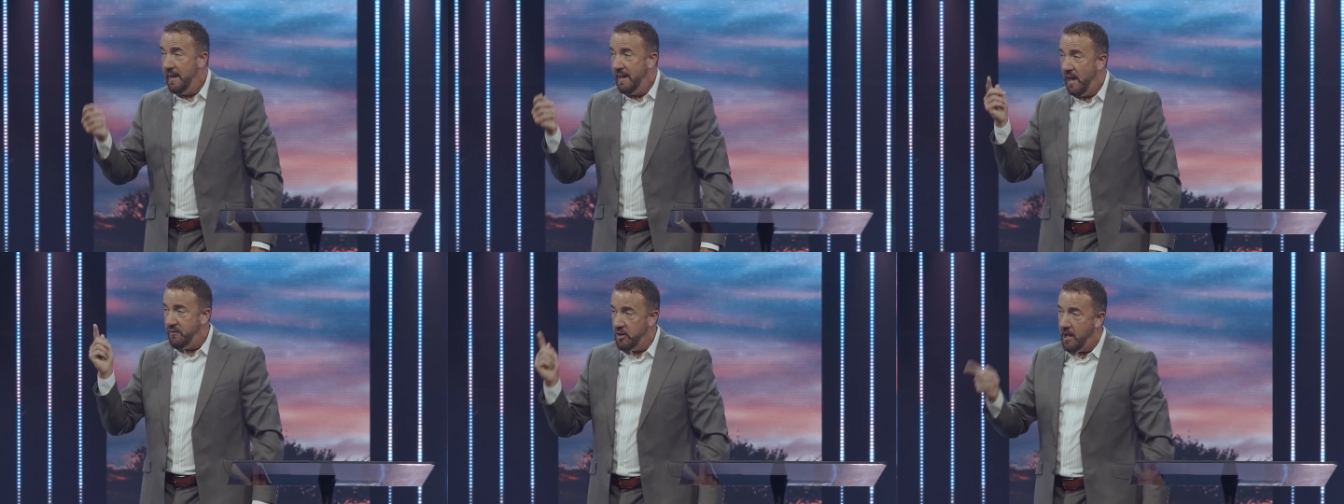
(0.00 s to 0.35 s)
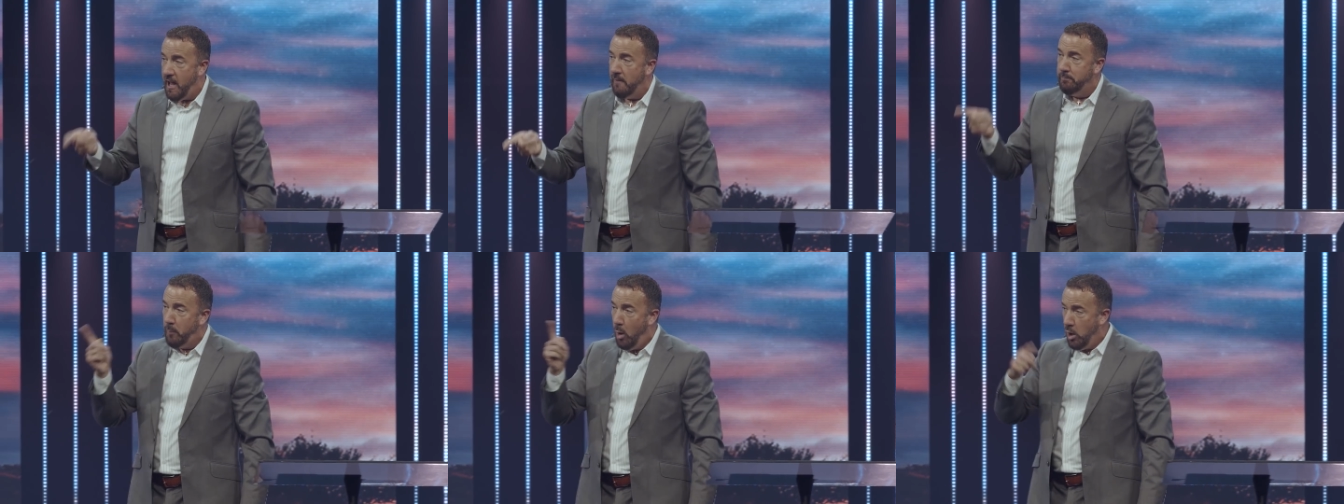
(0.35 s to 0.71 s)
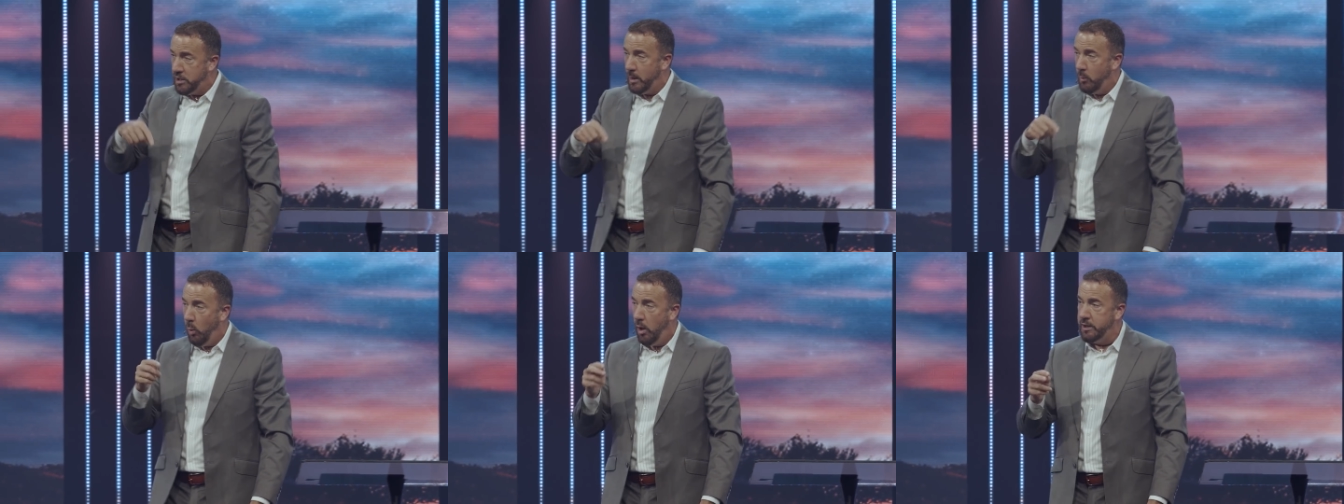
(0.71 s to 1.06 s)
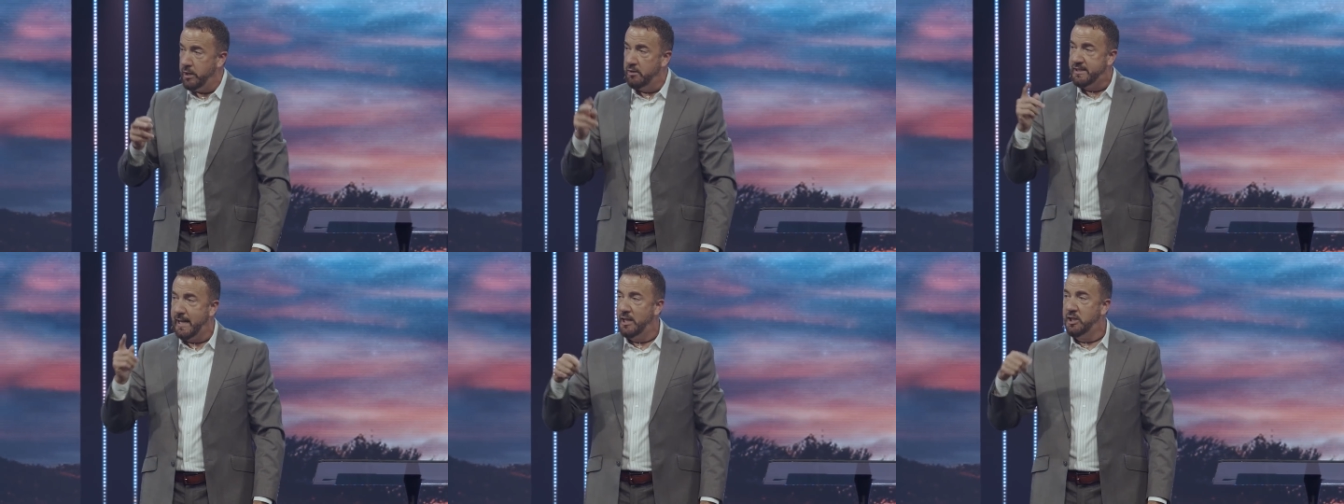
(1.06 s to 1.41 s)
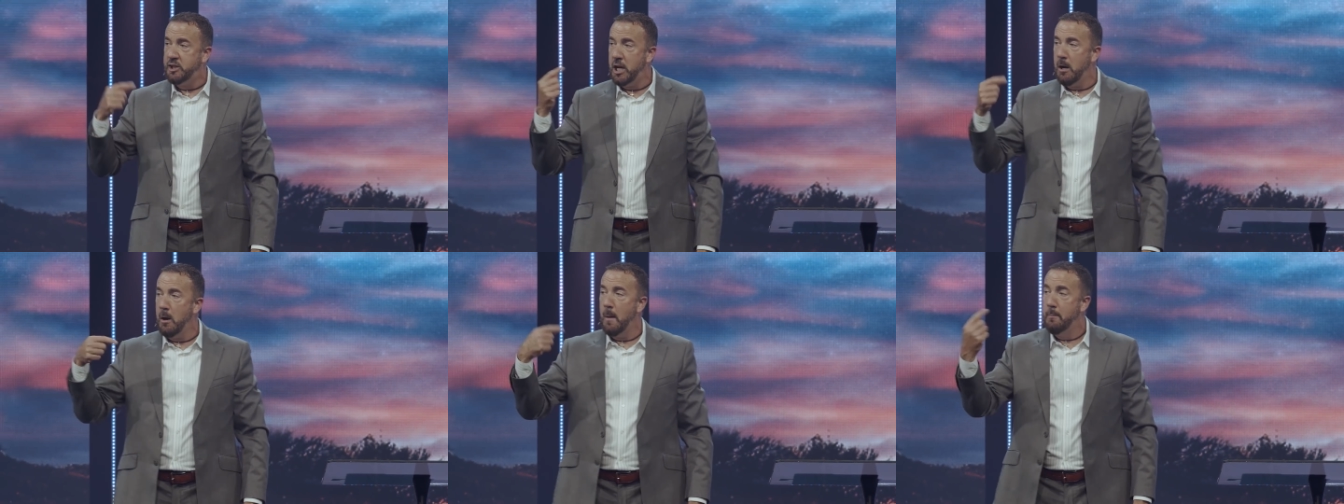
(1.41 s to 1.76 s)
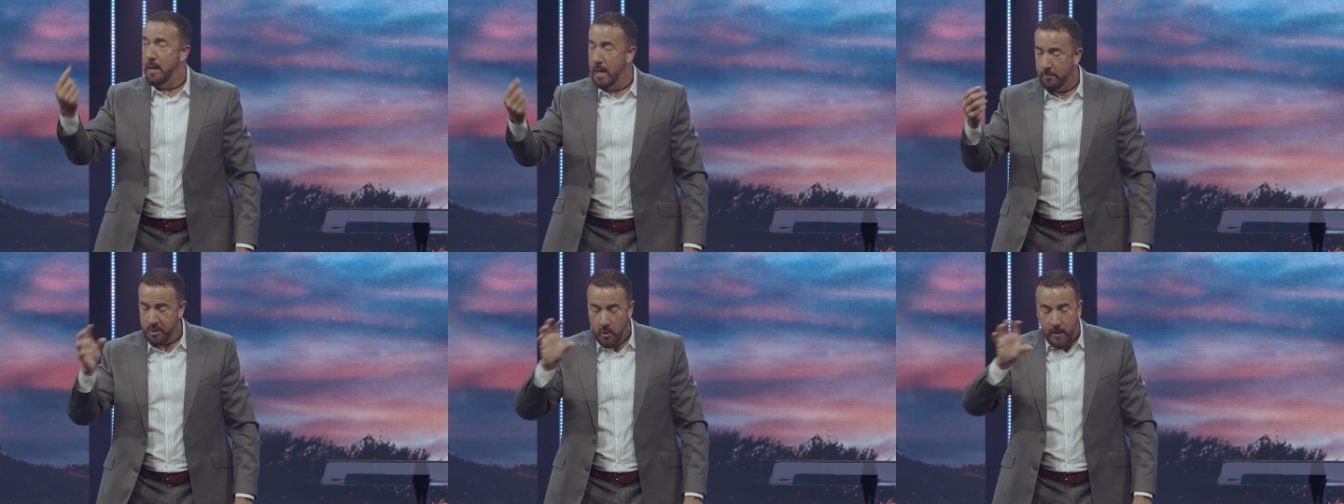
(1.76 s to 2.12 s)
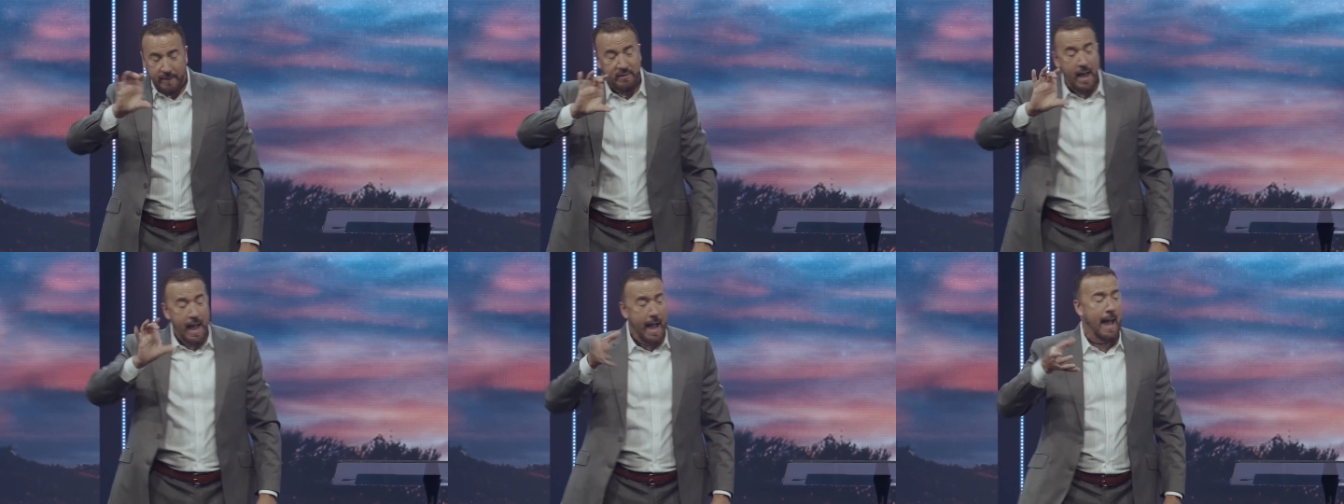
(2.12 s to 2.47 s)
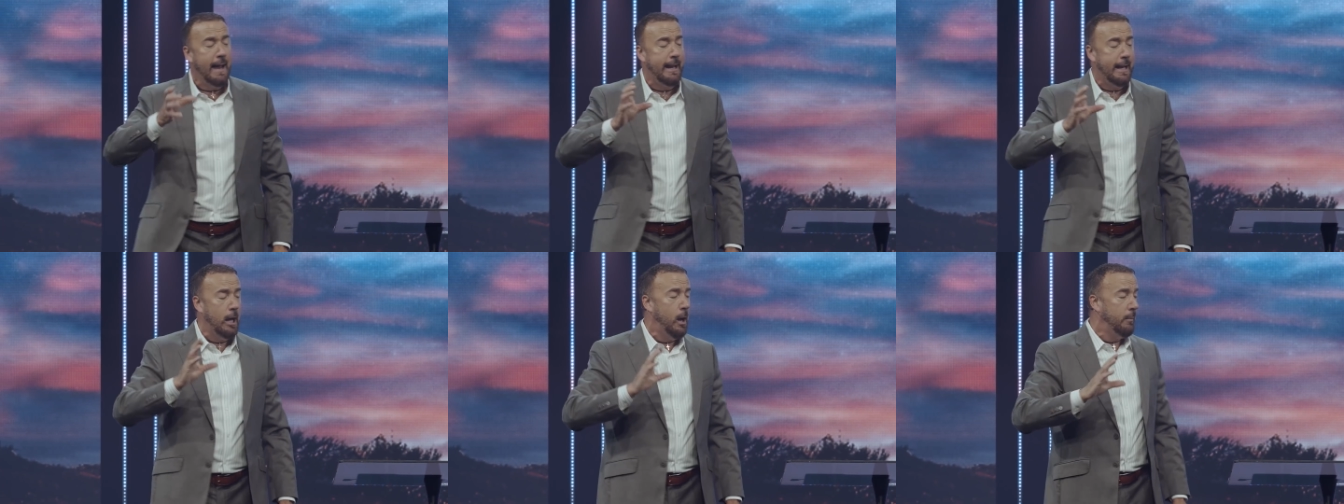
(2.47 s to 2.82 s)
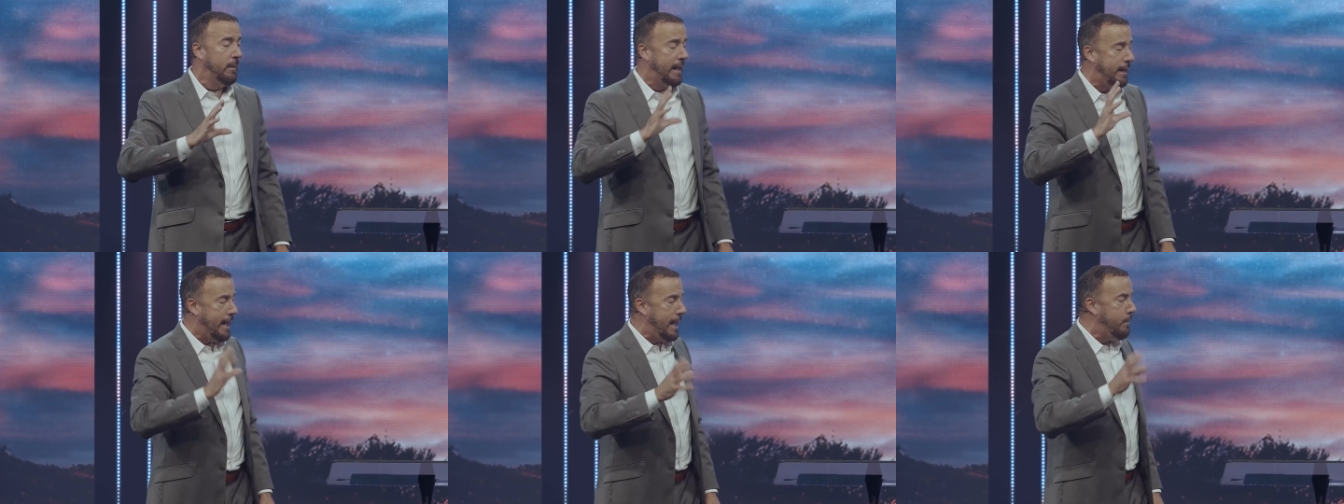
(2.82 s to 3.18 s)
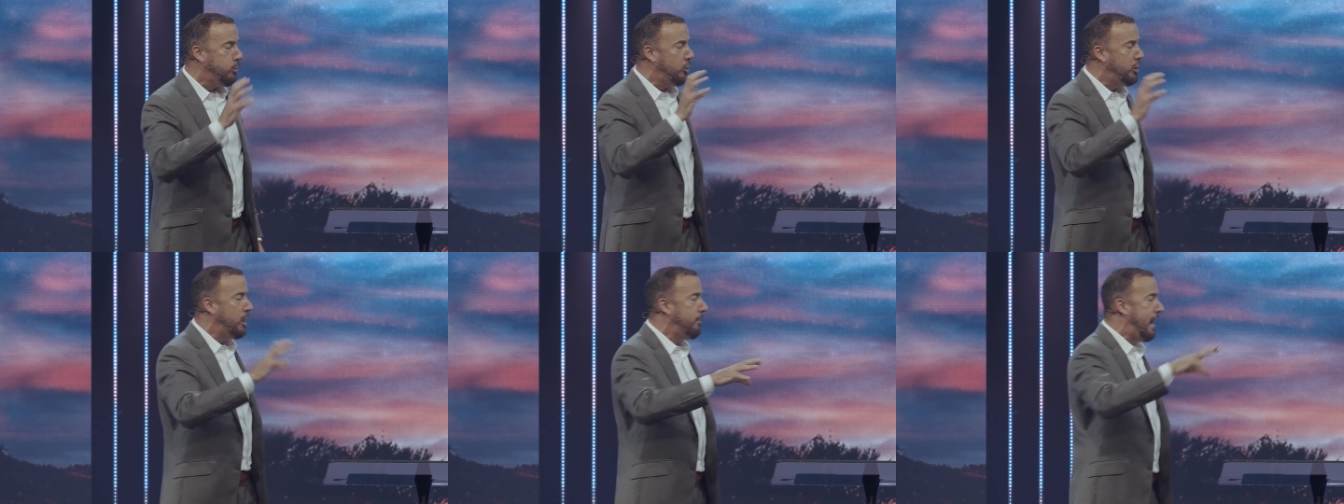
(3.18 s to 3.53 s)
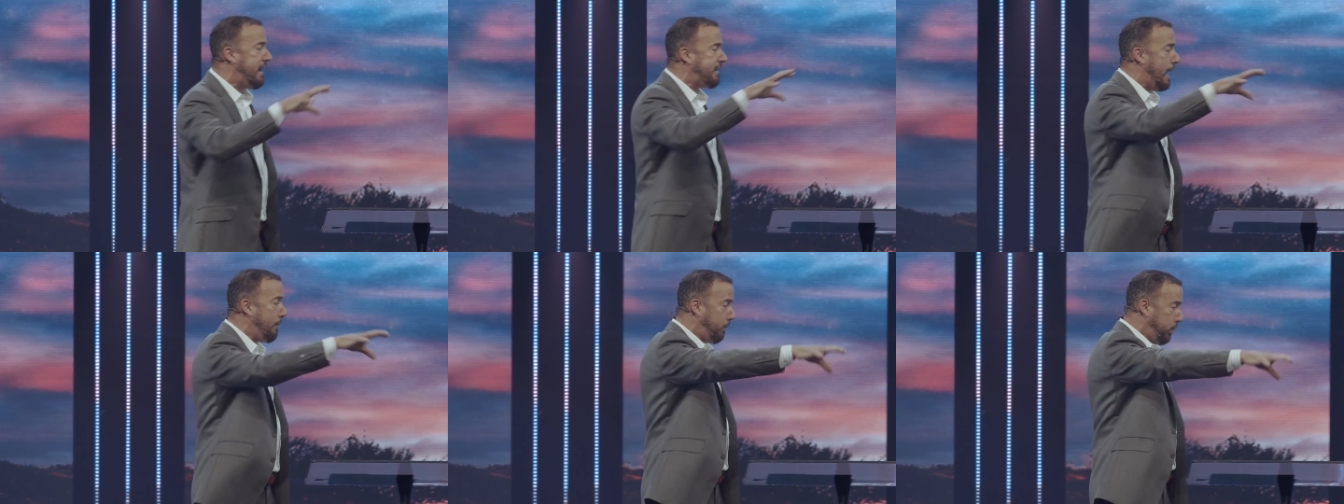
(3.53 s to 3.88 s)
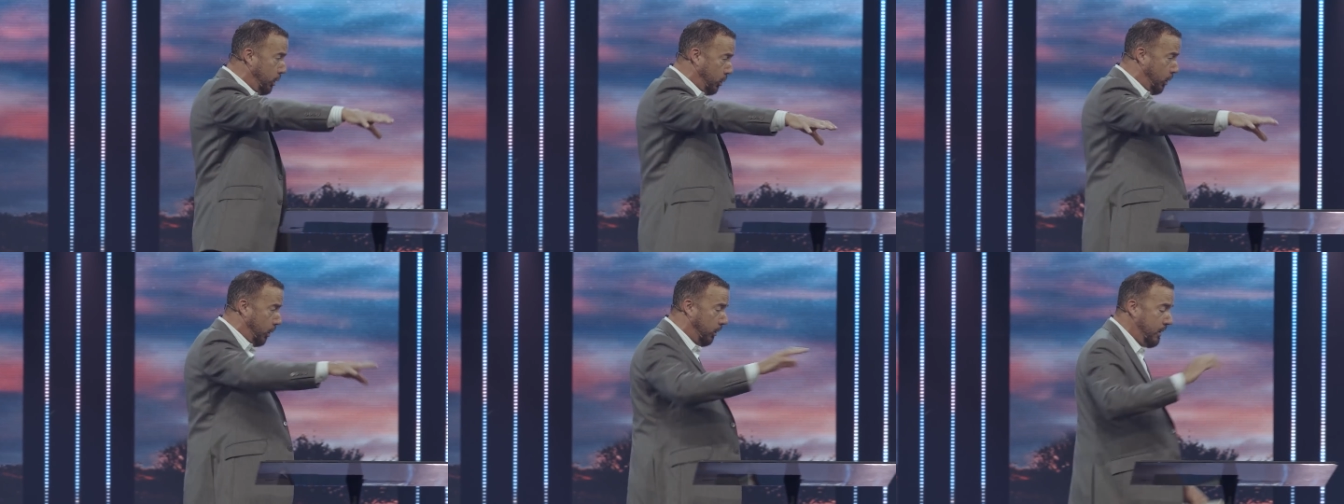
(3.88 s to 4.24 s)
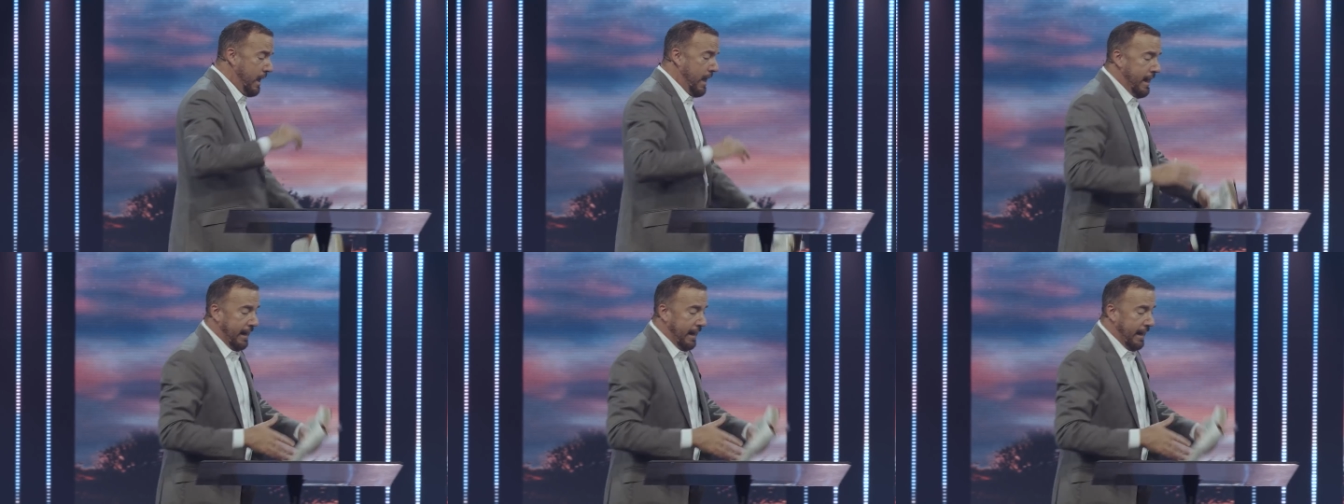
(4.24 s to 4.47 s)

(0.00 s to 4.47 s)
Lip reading: If you have more than one, you say cherubim. You had the I am in Hebrew, you make that plural.